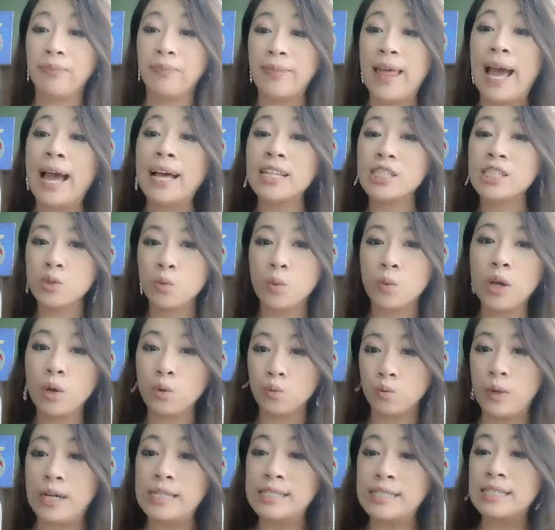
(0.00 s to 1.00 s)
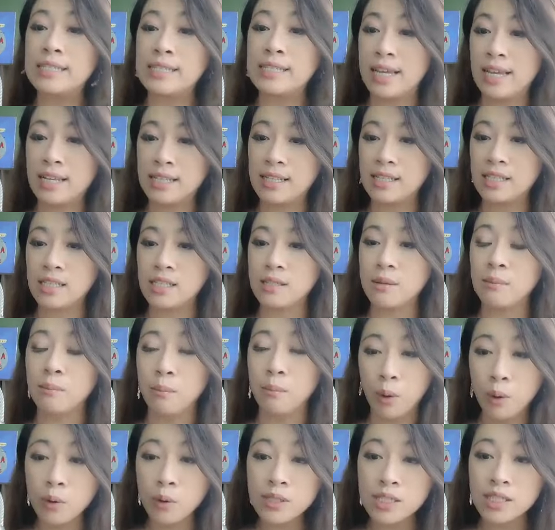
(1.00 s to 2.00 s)
that's what resonates
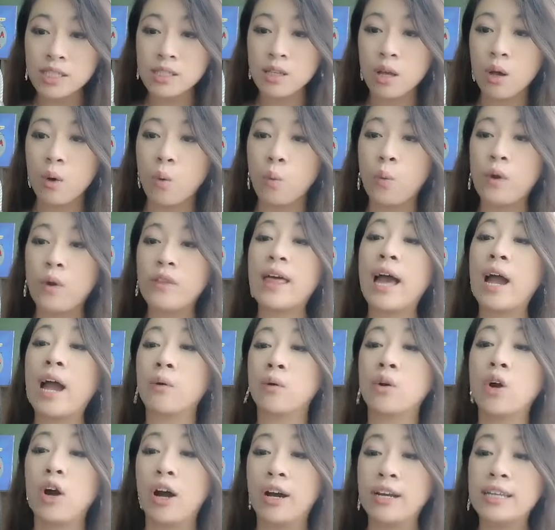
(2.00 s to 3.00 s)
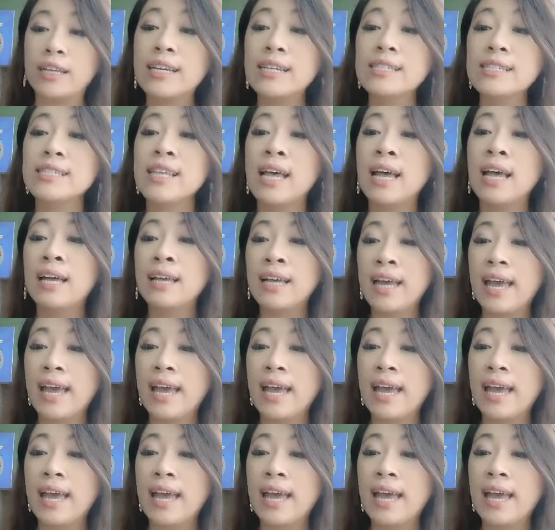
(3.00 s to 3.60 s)
most with our audience.